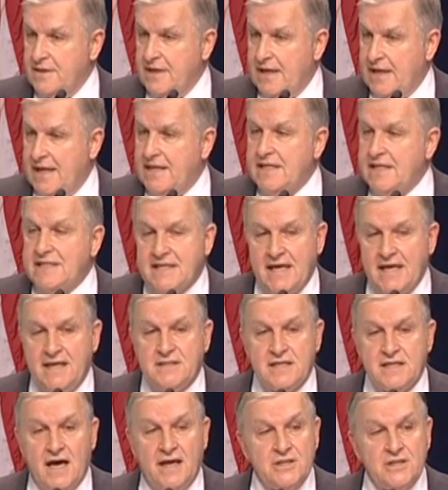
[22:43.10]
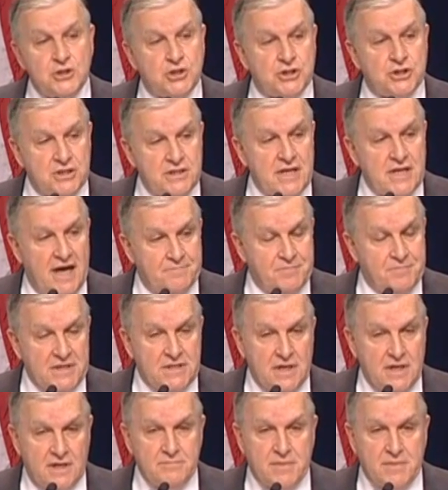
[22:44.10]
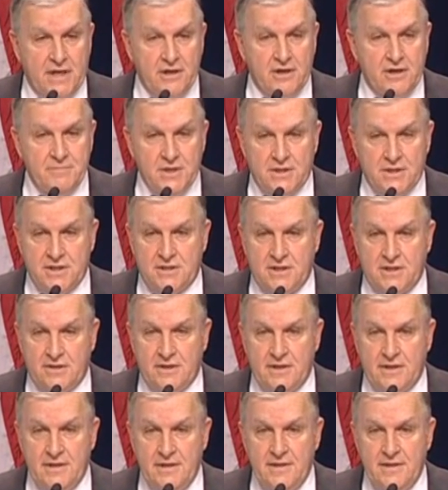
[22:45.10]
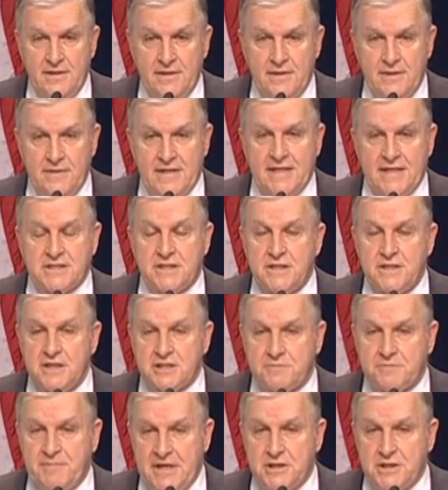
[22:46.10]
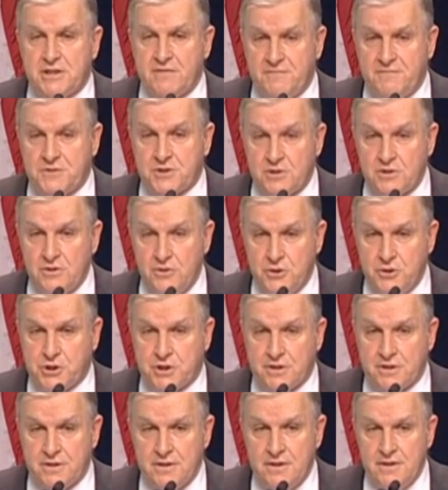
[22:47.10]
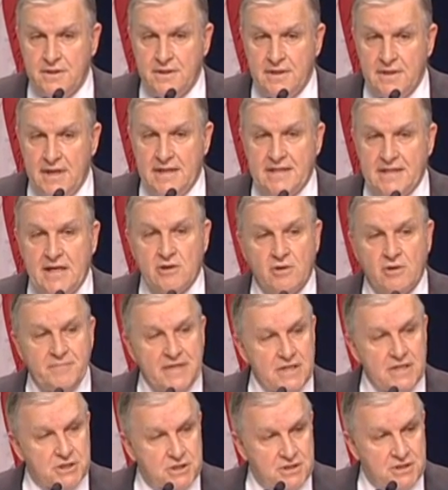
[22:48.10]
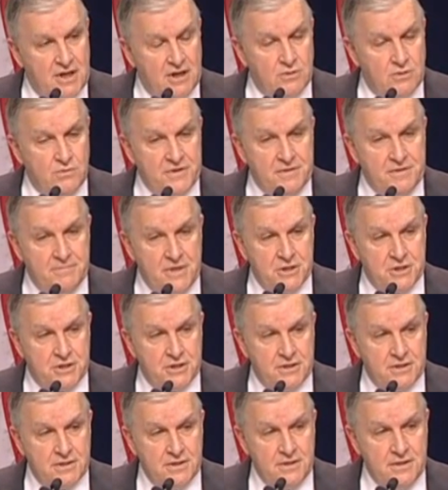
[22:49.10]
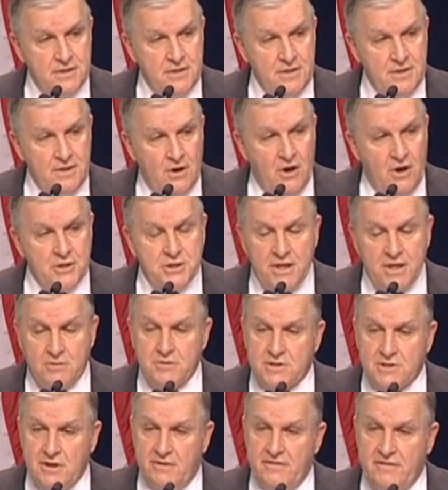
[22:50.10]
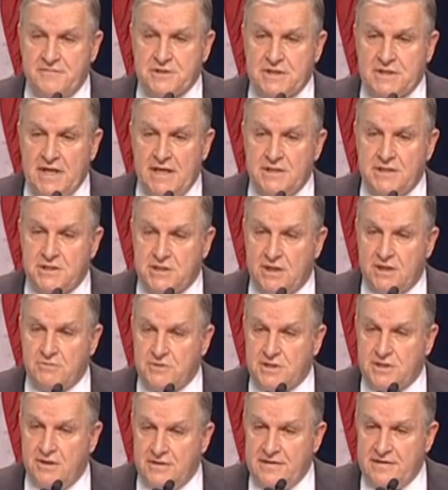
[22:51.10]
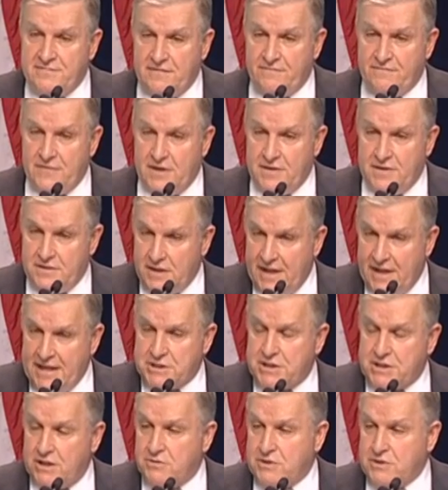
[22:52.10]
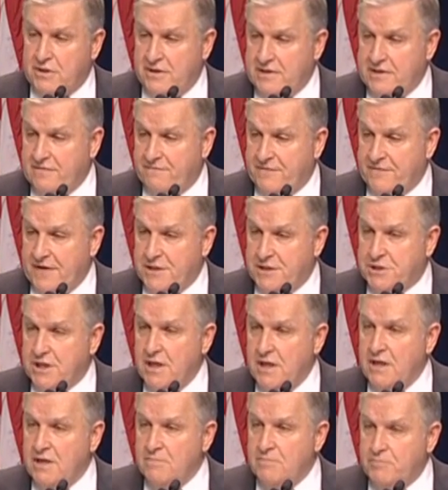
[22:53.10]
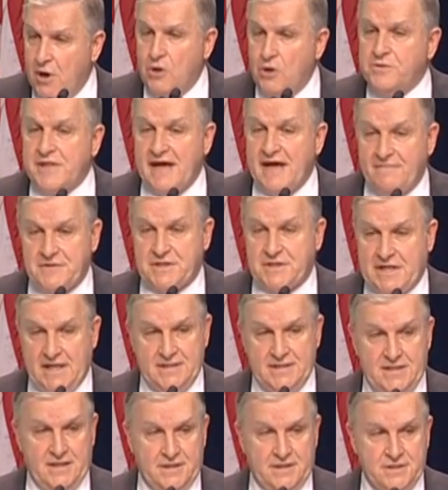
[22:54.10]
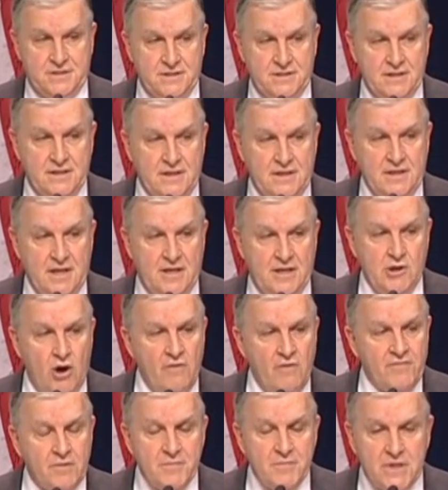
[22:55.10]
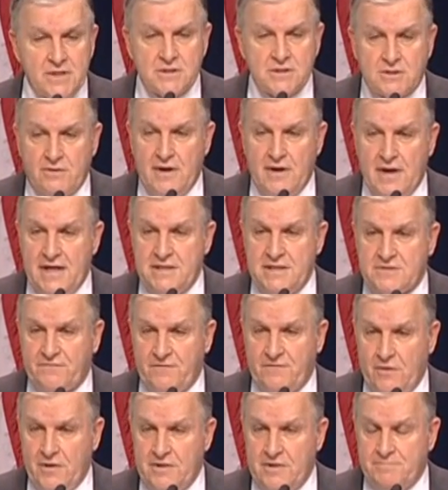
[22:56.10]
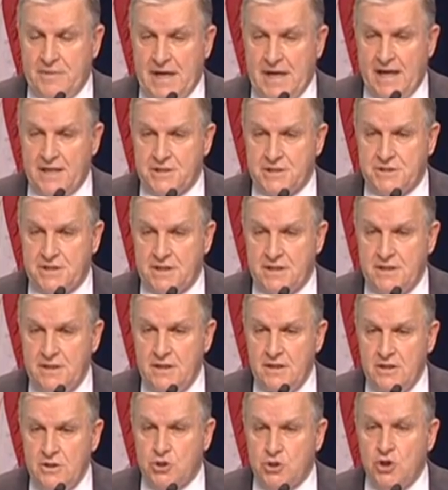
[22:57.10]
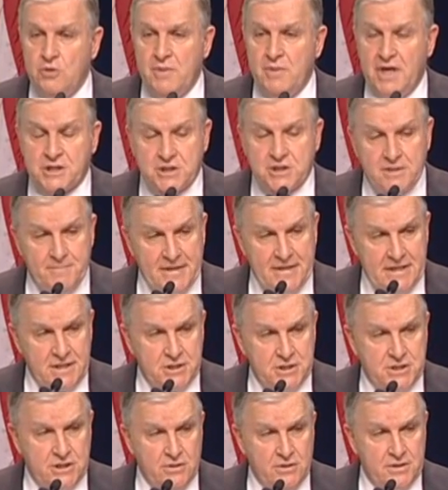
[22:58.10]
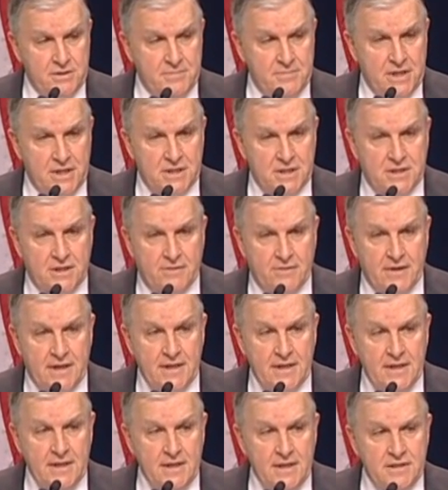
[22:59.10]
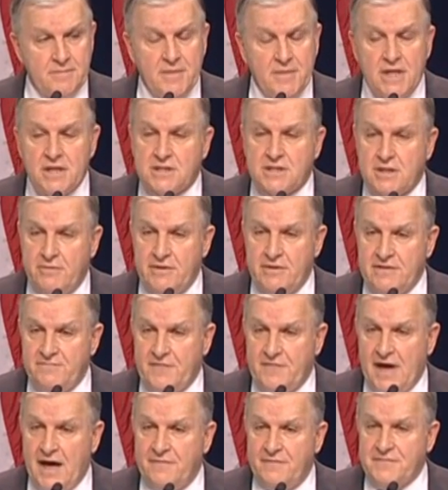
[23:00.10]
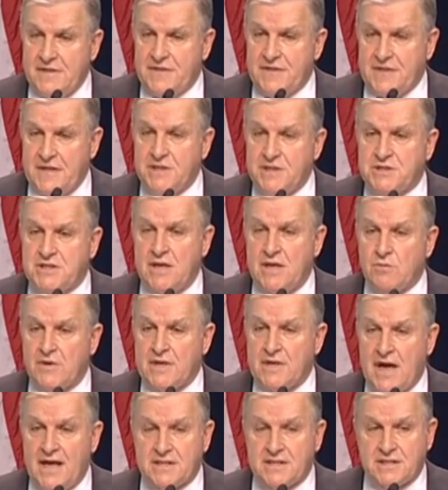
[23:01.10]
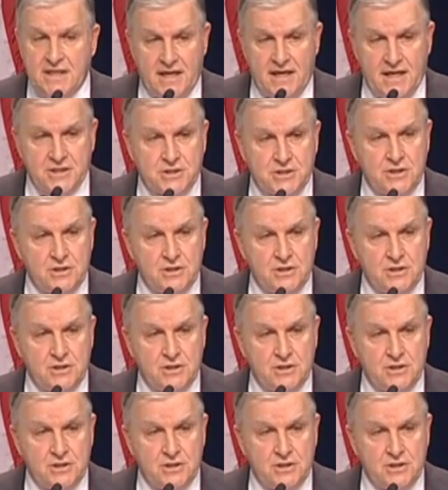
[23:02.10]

And it cannot and should not be done by our military. That's an expensive solution. And they are being stuck with the mission. Our Secretary of State and last Secretary of Defense both have said this. An over-militarized foreign policy. Too much dependency on the military. The military involved in things they were not tasked to